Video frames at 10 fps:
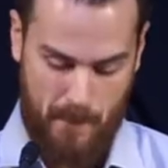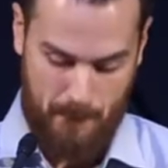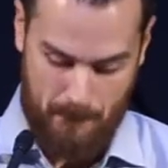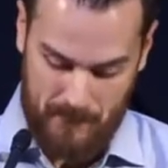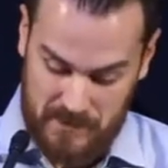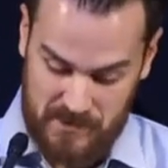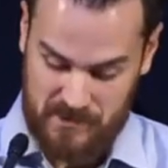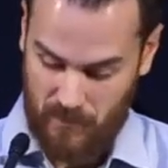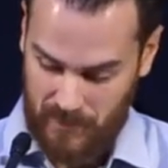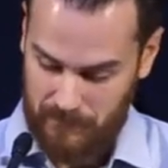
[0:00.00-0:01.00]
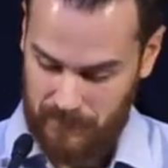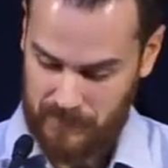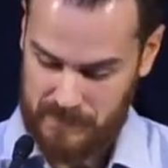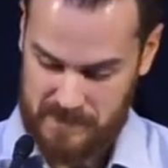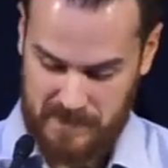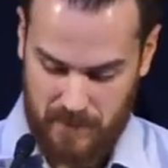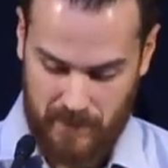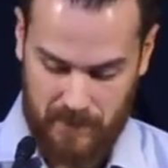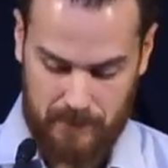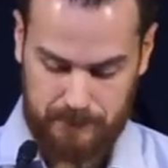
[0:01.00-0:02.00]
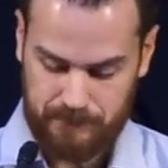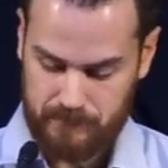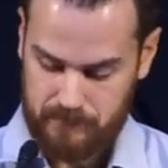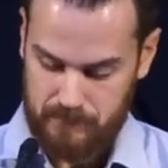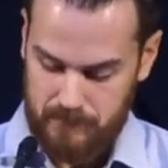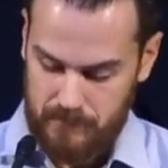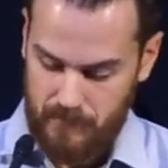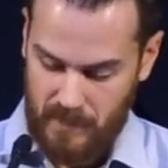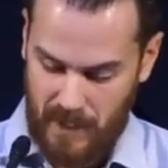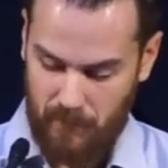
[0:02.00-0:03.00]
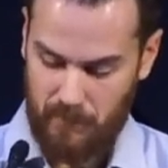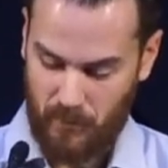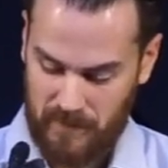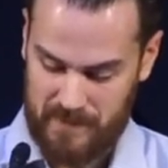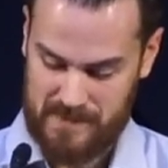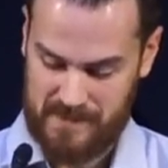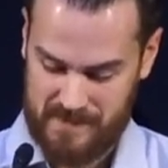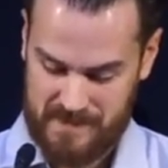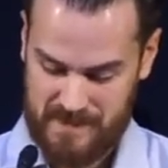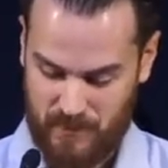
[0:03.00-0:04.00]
And it's just so helpful. Just think about how important this is.